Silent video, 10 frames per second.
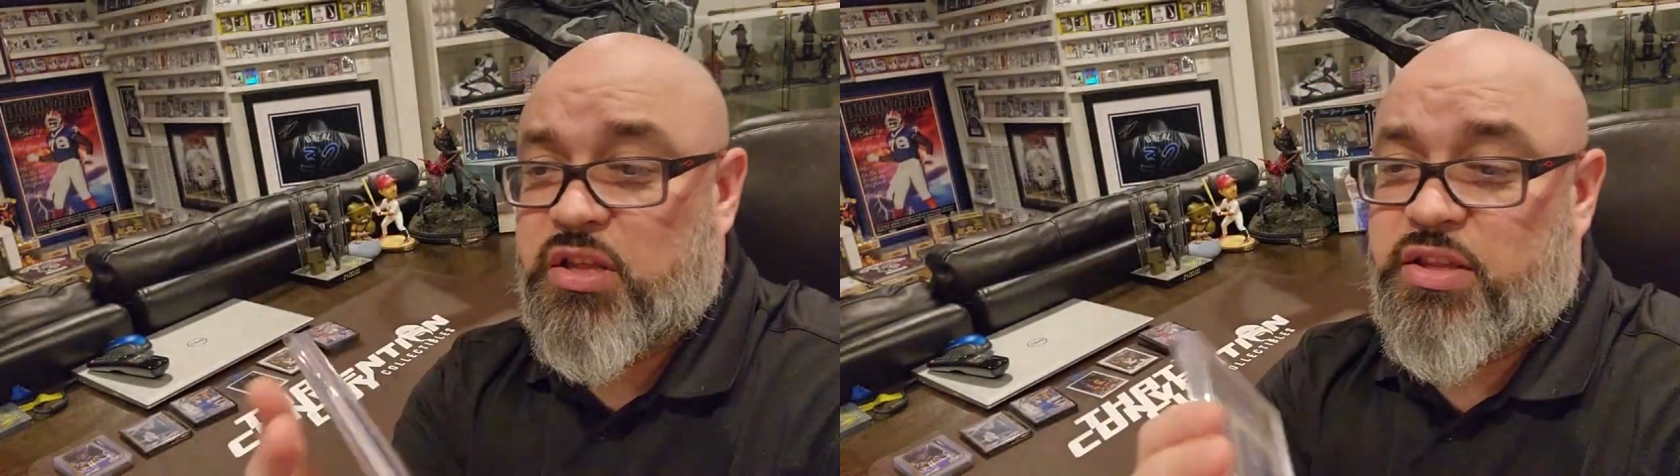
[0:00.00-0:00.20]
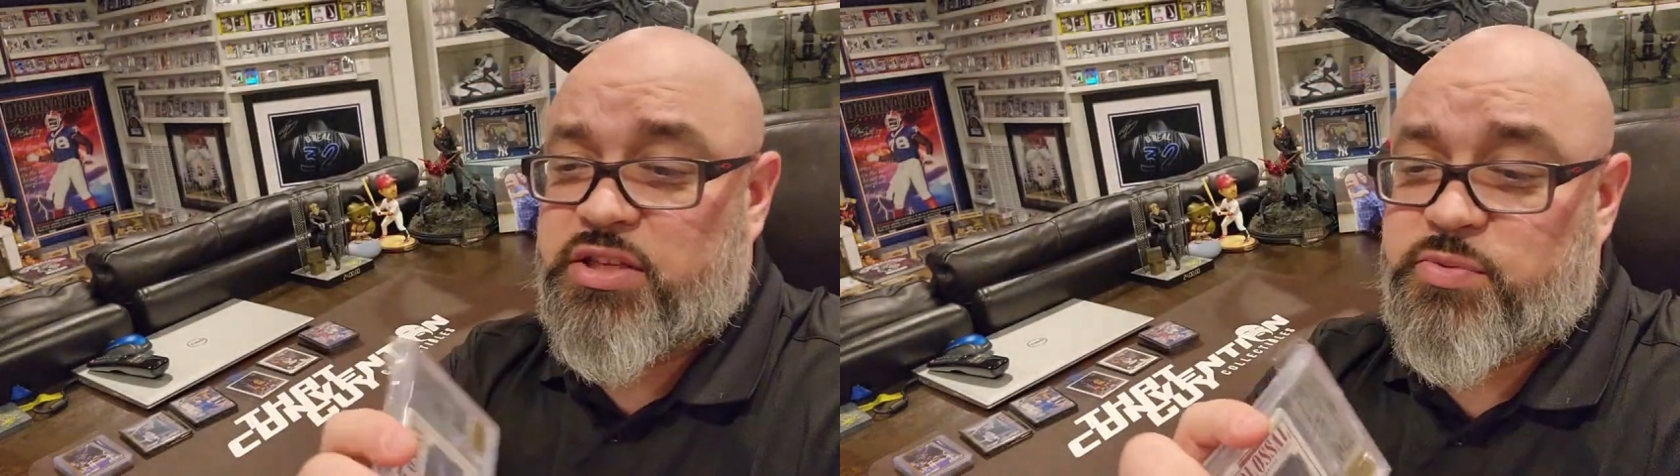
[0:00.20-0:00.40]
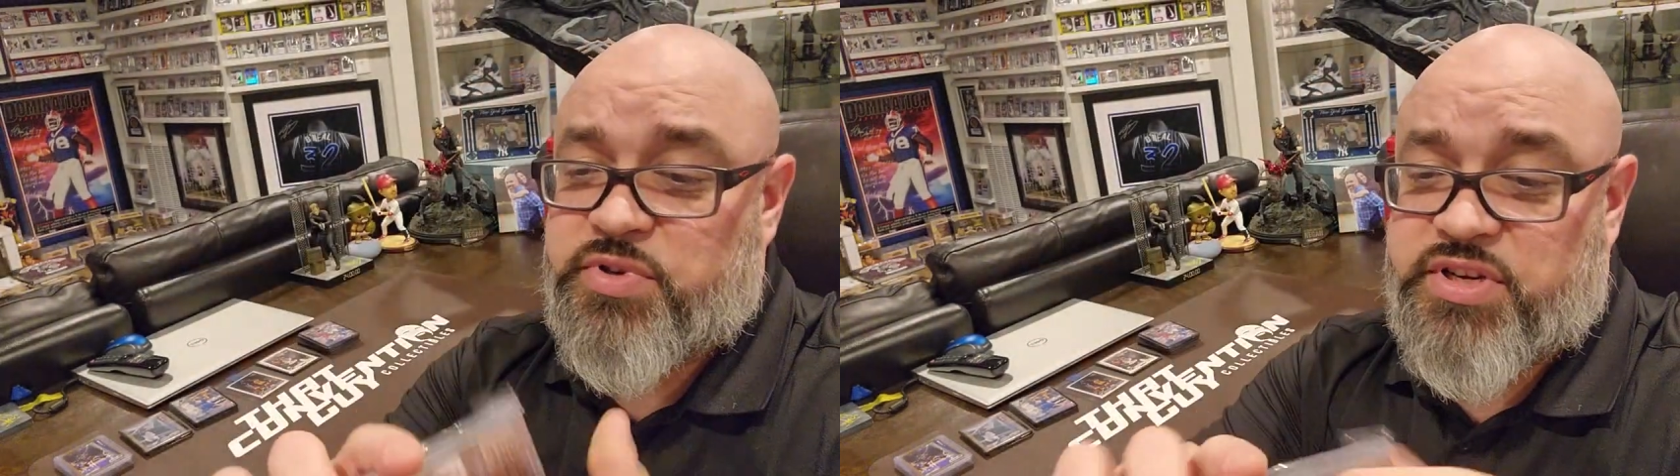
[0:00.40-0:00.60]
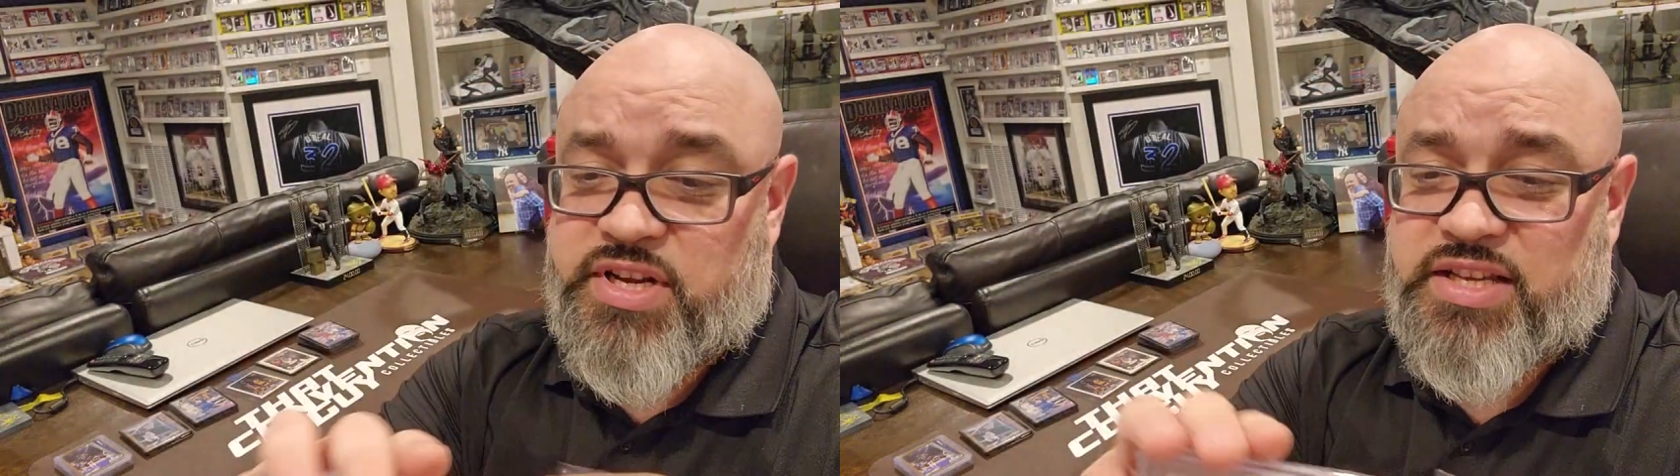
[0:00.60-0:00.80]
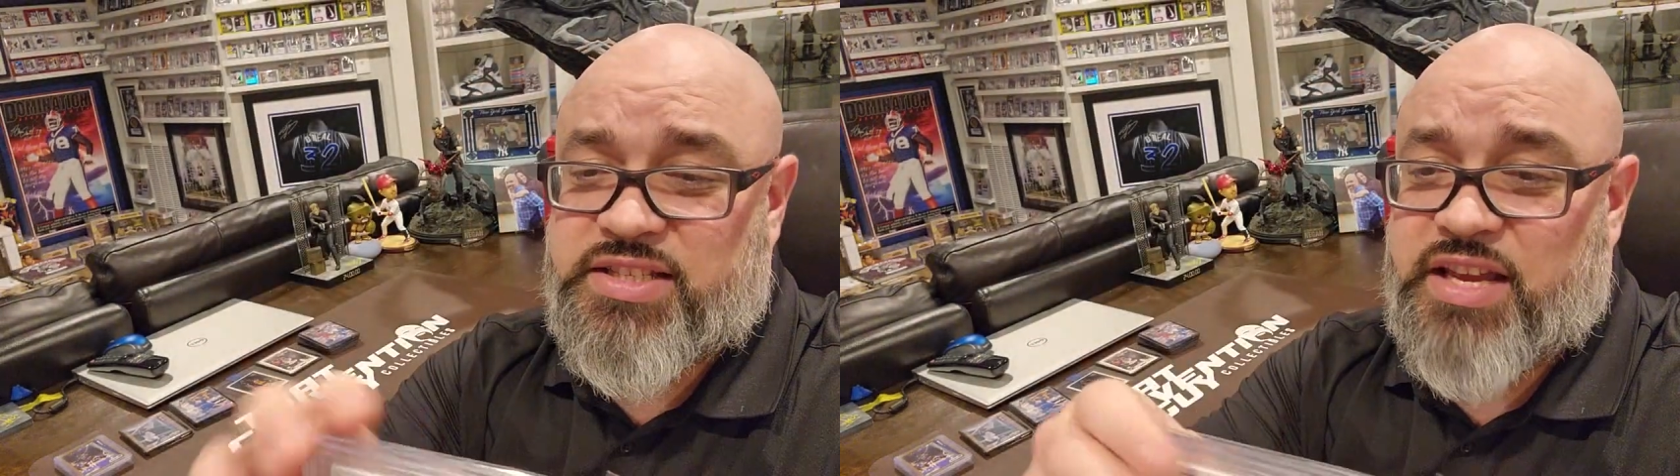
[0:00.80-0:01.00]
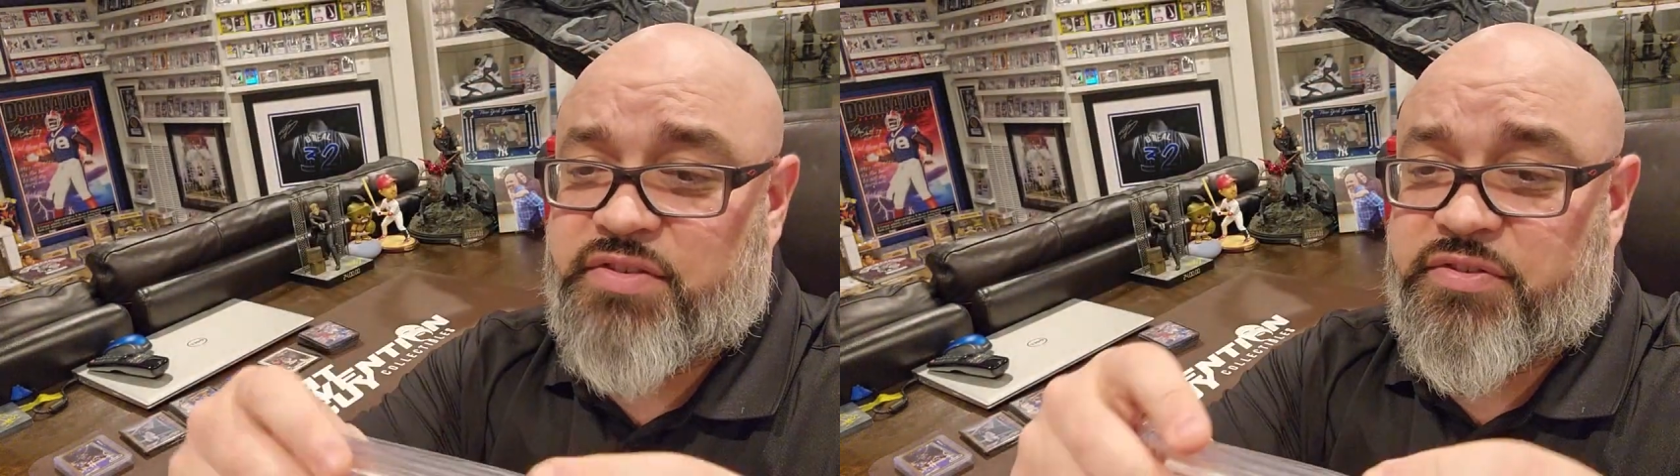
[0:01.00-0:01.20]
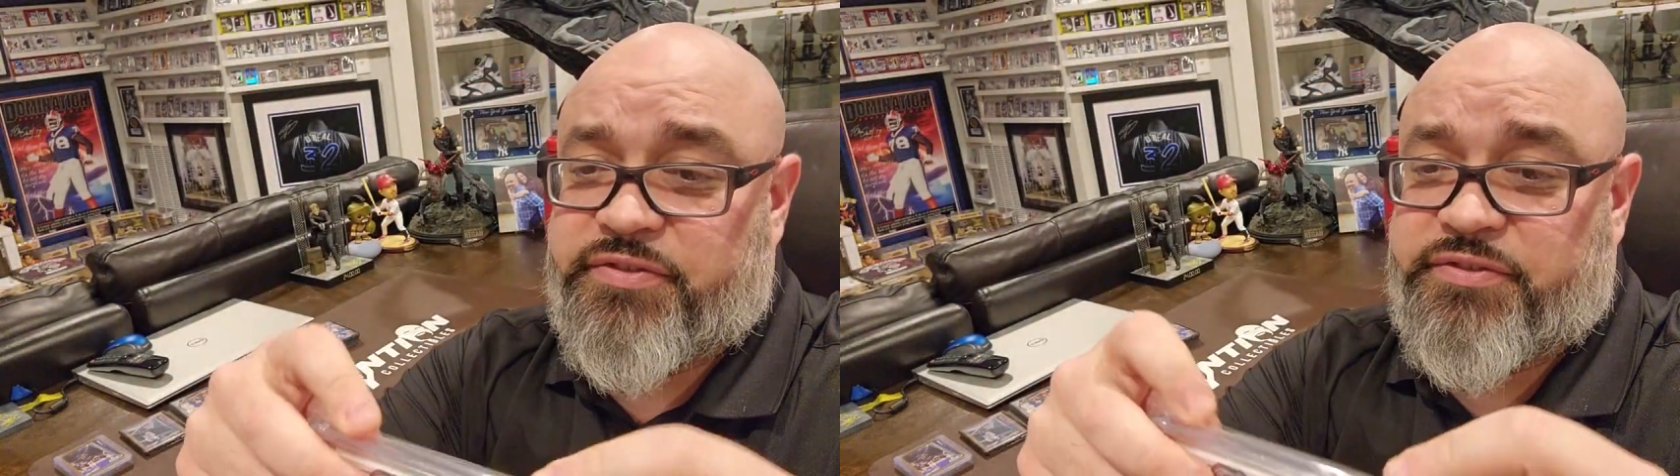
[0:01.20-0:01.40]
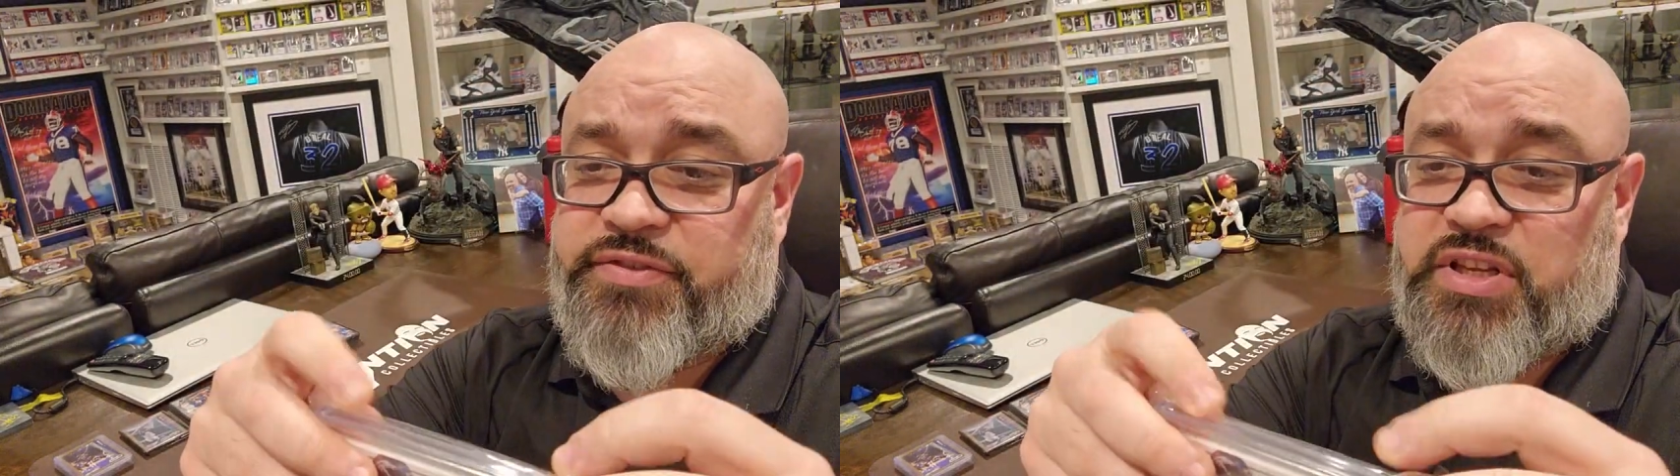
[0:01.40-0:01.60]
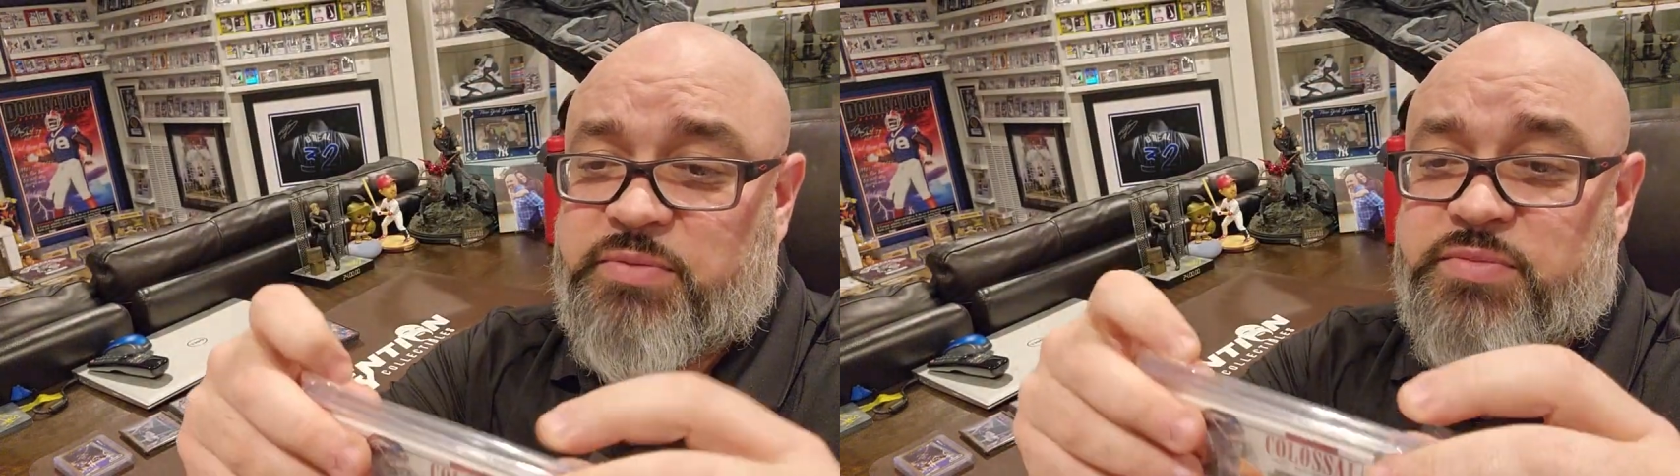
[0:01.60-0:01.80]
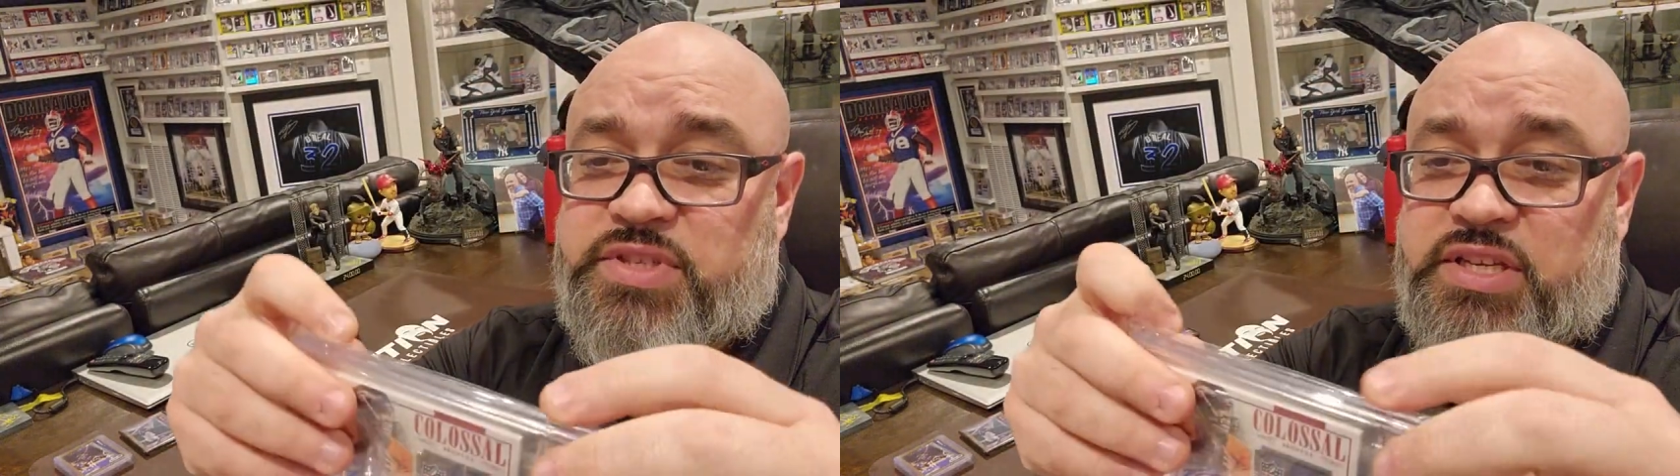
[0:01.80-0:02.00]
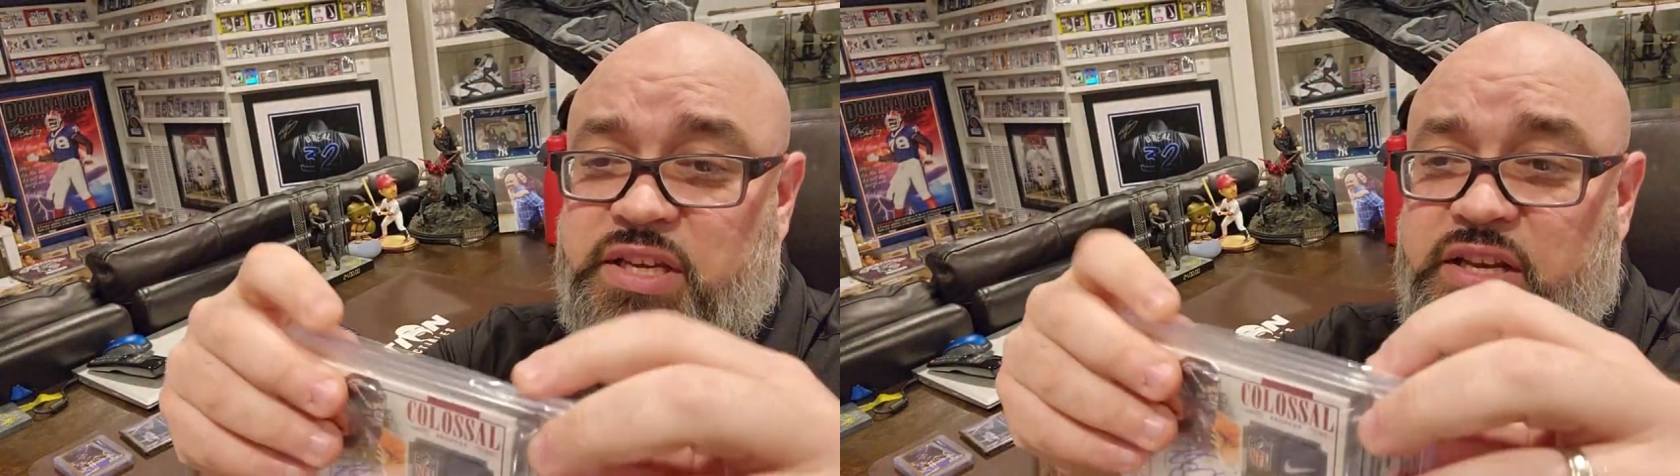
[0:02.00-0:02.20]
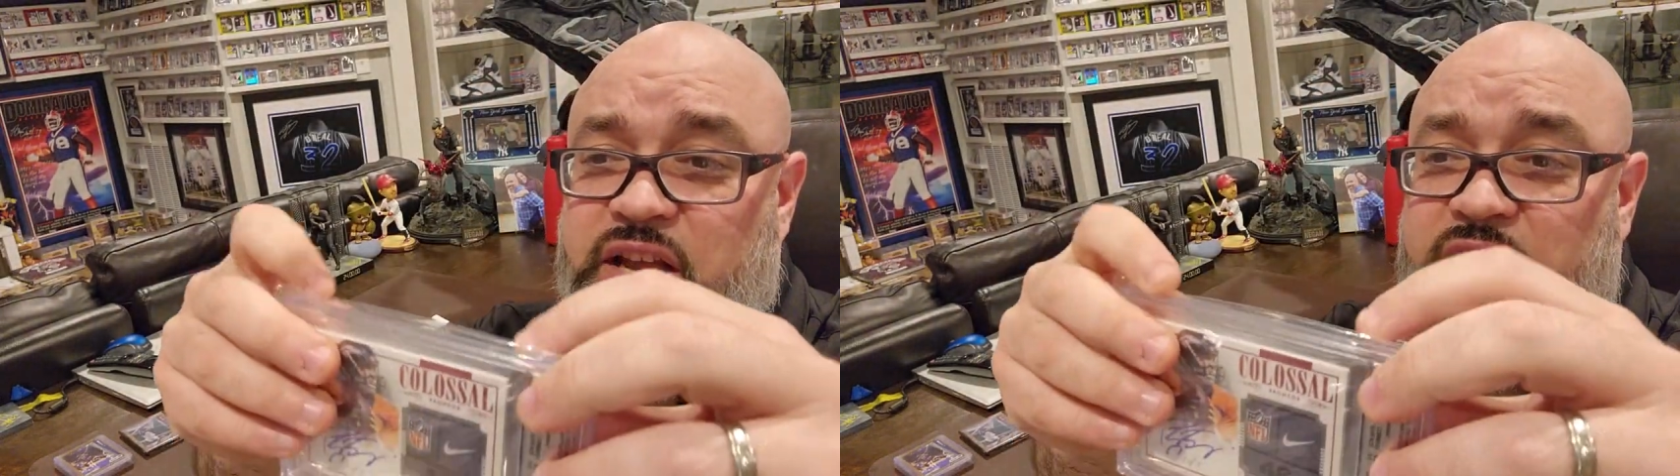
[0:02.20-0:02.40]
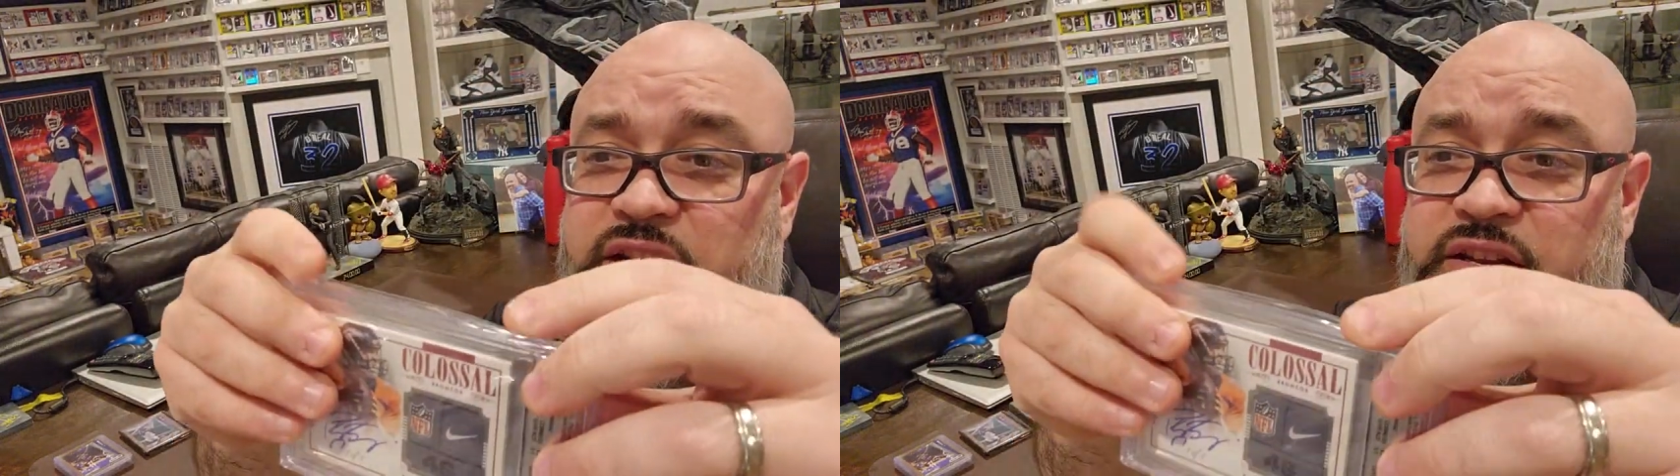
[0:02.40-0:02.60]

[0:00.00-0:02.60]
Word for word: This one does have a flimsy kind